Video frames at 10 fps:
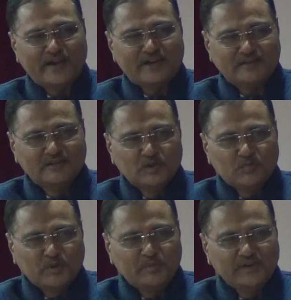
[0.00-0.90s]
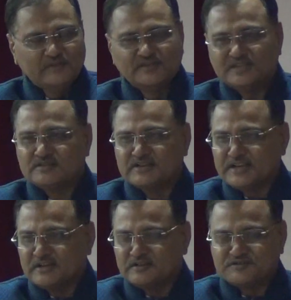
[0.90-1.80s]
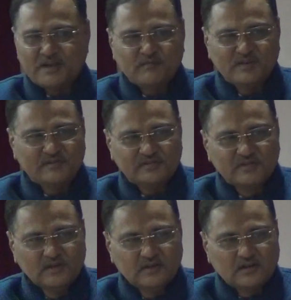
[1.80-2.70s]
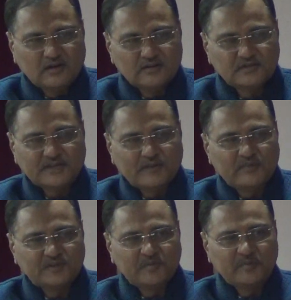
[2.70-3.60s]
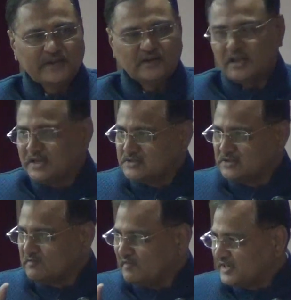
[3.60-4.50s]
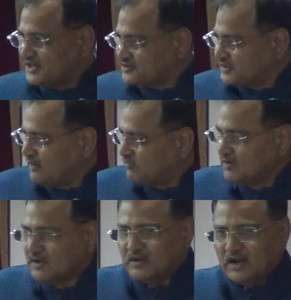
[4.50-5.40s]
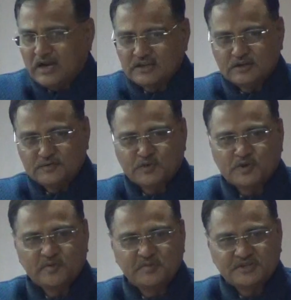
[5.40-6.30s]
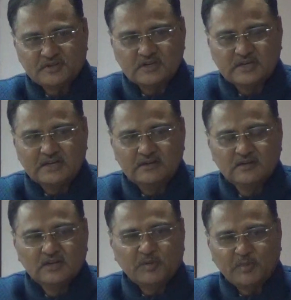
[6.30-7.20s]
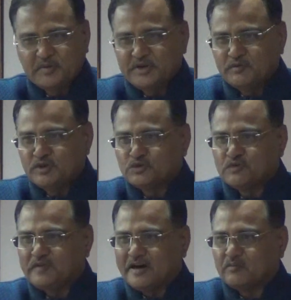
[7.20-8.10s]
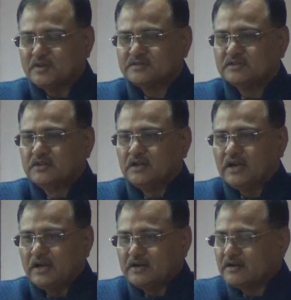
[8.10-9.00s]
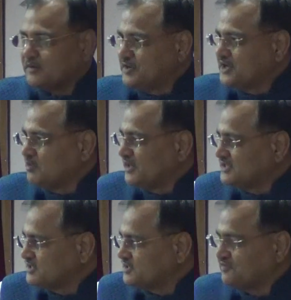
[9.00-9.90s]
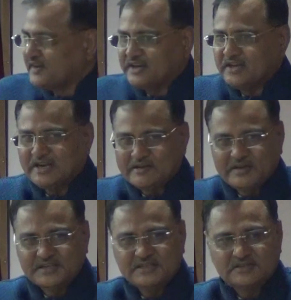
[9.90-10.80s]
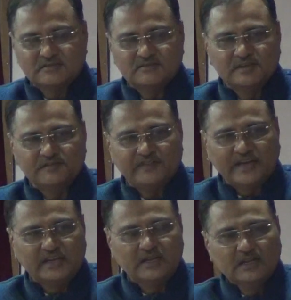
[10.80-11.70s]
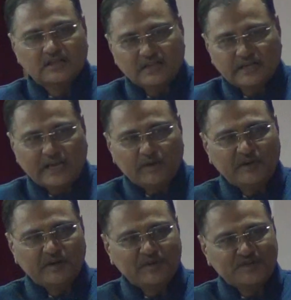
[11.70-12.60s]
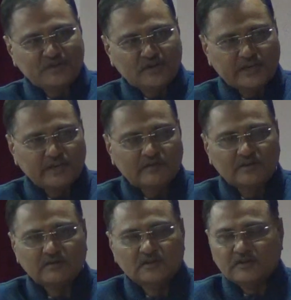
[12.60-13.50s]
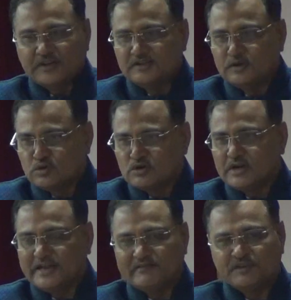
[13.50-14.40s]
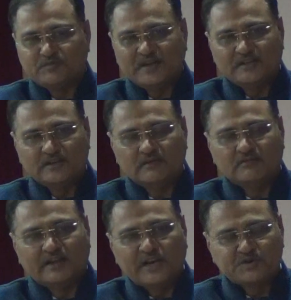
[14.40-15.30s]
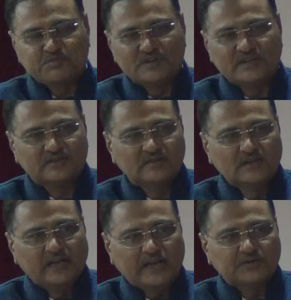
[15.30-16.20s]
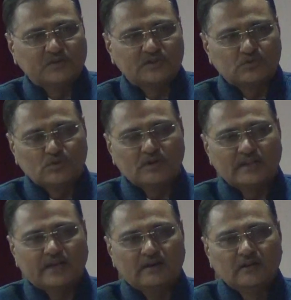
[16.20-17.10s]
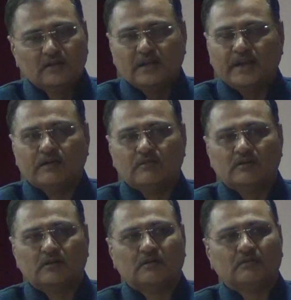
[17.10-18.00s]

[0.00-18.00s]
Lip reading: man may be just taking the samples. The samples may be analyzed in the van itself, and the report may be generated, may be given to the farmers, and remedial measures, if any, advices, if any, that can be immediately given in the local language by the experts over there, and